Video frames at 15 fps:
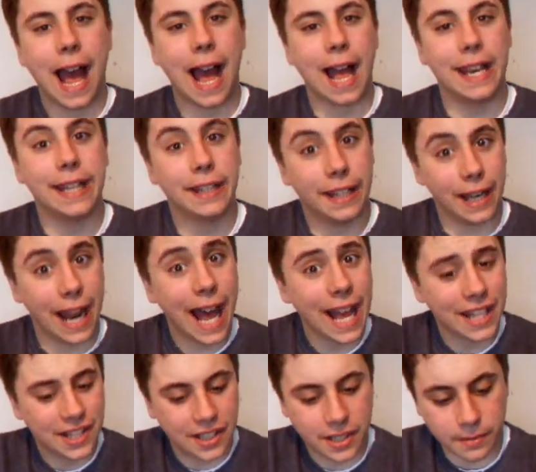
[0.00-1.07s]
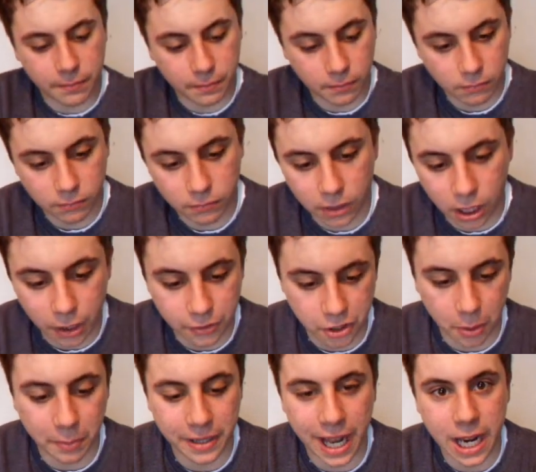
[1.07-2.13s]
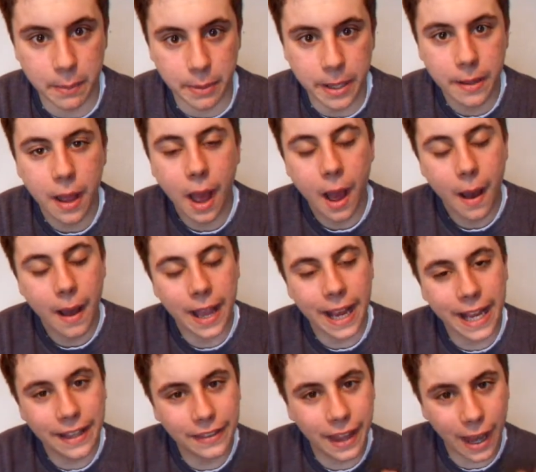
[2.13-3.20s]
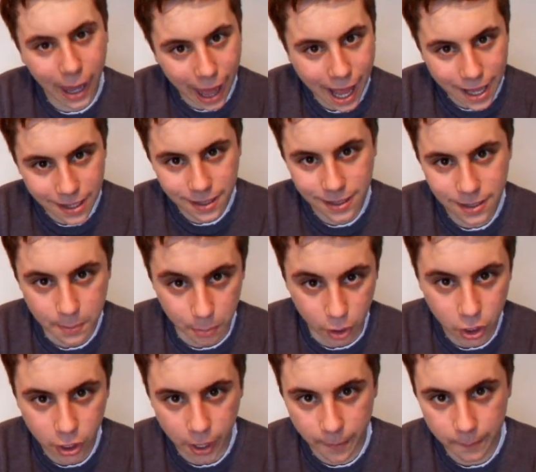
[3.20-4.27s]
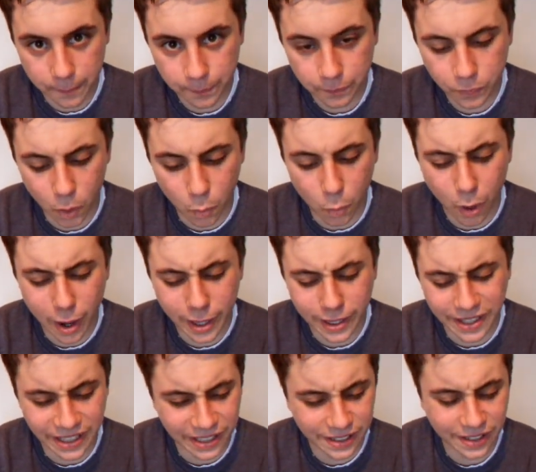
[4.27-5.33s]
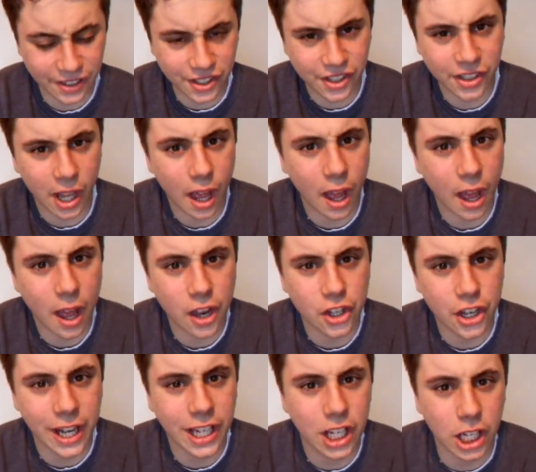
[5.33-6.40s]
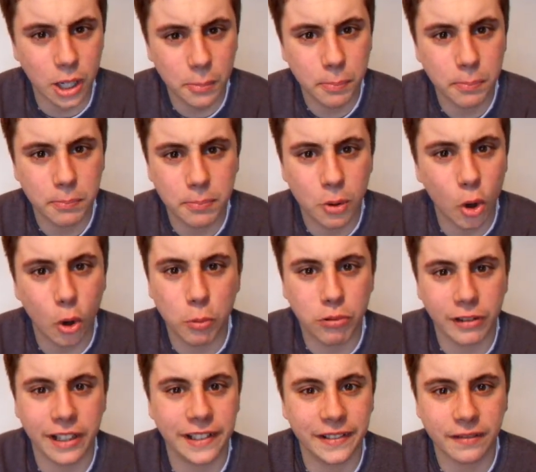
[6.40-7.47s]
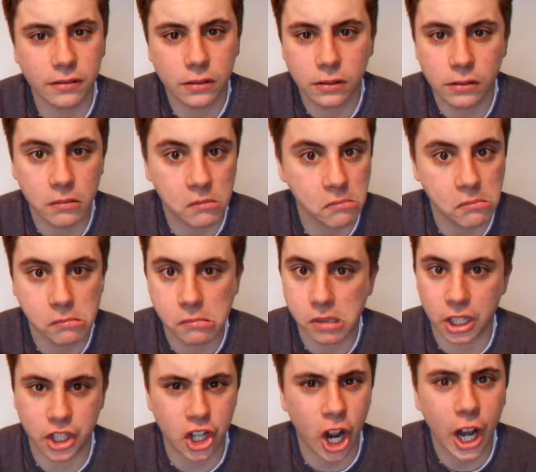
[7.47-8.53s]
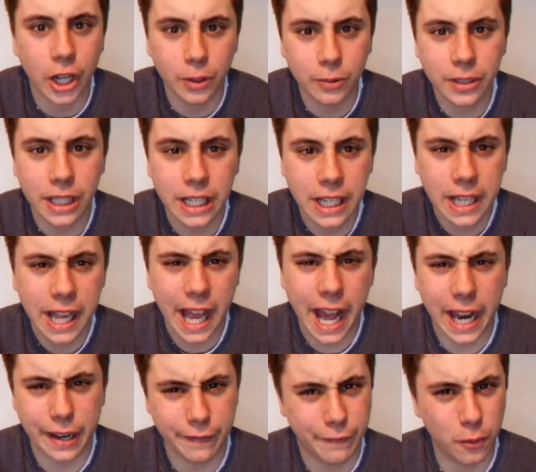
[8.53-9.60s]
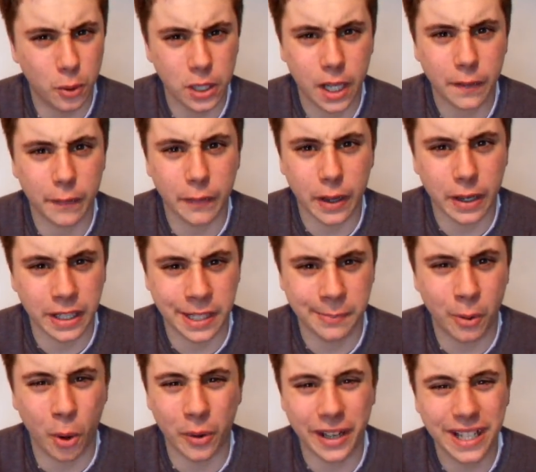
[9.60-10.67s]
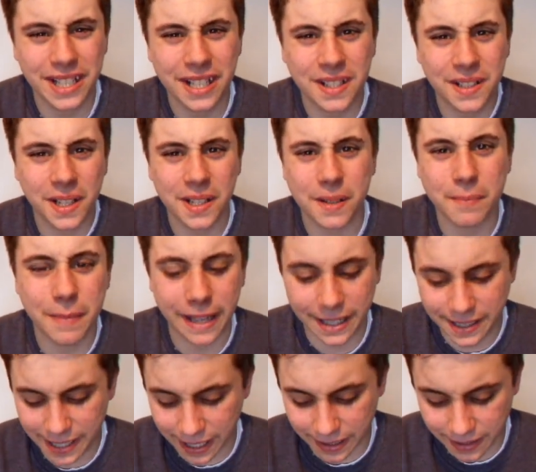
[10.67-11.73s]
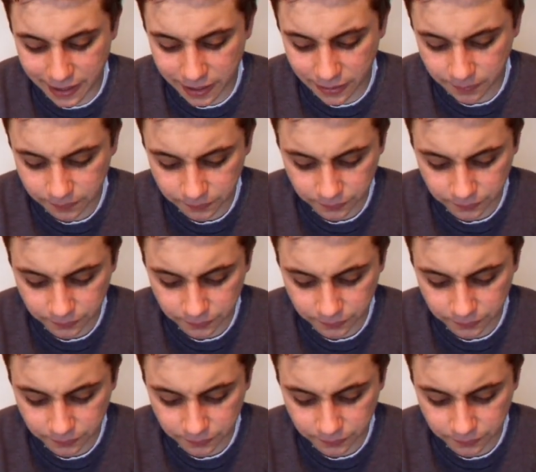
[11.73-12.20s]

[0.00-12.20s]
And in the last, I'm jumping ahead a bit, in the last book, why does Jacob paw print the child and then fall in love with it and spawn? It just doesn't make sense.